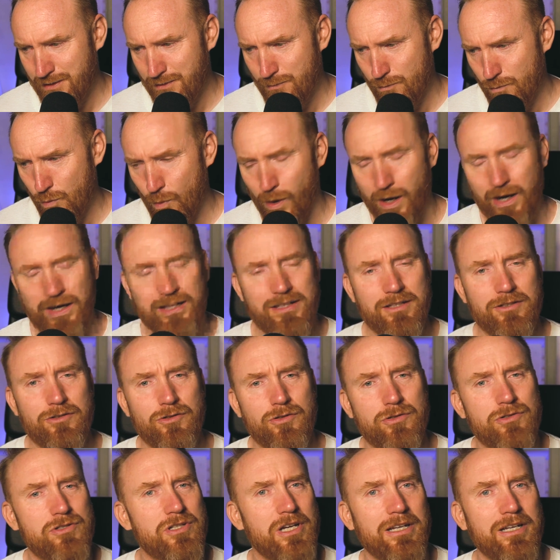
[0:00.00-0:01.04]
Why did you
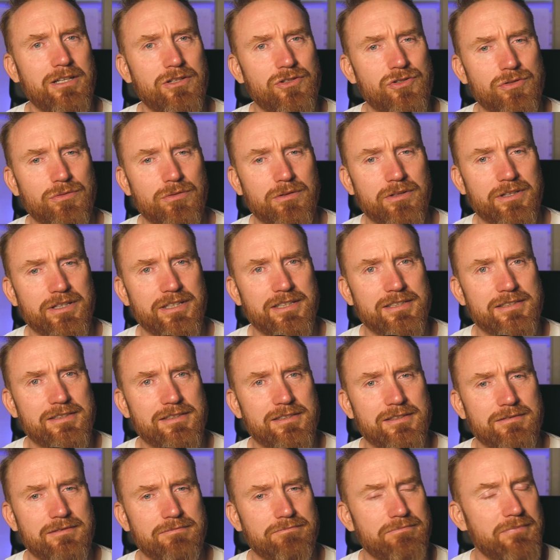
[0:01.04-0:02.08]
change all
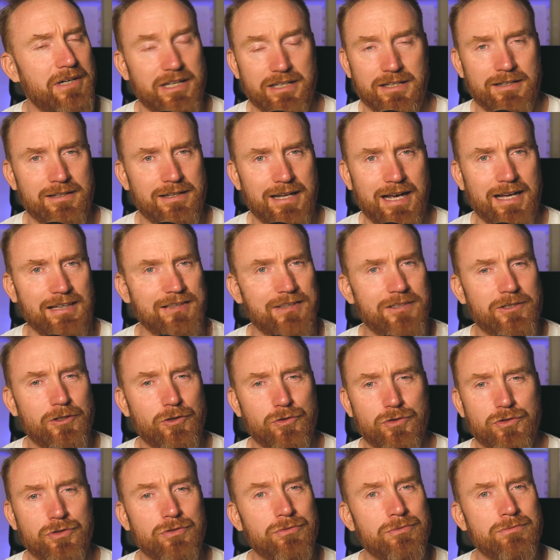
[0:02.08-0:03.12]
these? I didn't ask you
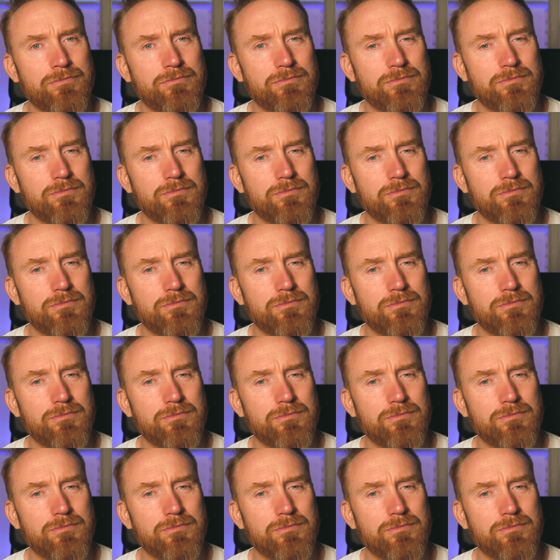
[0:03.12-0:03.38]
to.